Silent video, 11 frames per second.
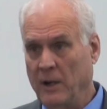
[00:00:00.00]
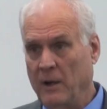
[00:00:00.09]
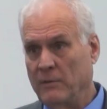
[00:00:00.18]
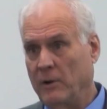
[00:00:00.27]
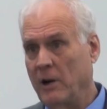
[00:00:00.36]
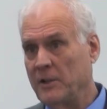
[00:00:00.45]

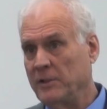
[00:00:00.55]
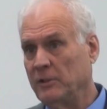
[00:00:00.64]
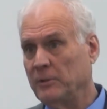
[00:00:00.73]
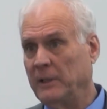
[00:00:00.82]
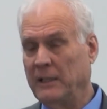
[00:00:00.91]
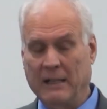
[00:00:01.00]
for our
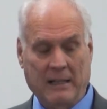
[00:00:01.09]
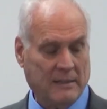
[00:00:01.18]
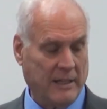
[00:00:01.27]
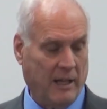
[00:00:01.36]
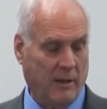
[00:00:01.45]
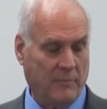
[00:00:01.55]
children to
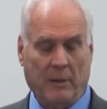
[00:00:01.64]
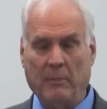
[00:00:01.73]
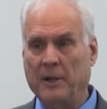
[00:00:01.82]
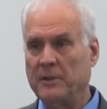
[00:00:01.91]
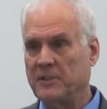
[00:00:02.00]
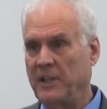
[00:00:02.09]
help them
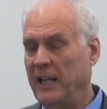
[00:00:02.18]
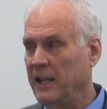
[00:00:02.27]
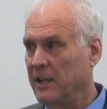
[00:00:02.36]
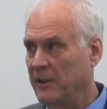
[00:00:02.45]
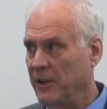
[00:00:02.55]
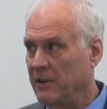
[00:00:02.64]
understand
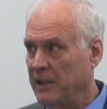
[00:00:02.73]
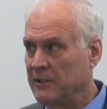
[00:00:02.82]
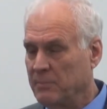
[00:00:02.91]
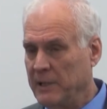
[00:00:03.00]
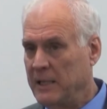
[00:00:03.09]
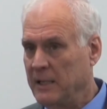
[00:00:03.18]
their need to
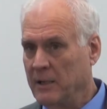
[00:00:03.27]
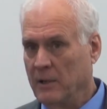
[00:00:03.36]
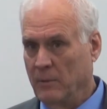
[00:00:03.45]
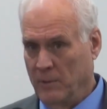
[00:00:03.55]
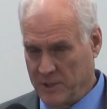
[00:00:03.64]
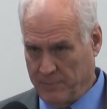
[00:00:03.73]
be
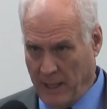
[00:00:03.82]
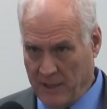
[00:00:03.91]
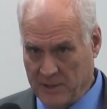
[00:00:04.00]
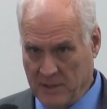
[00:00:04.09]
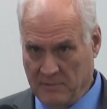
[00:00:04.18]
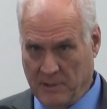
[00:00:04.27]

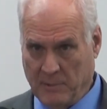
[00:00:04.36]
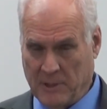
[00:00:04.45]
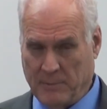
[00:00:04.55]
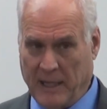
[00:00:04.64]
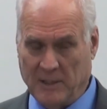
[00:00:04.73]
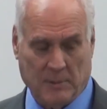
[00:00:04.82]
responsive and
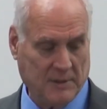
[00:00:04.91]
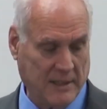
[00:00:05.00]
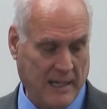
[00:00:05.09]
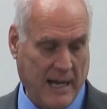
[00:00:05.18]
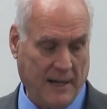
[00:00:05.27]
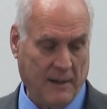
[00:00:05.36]
responsible to
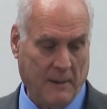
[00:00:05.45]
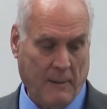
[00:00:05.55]
God.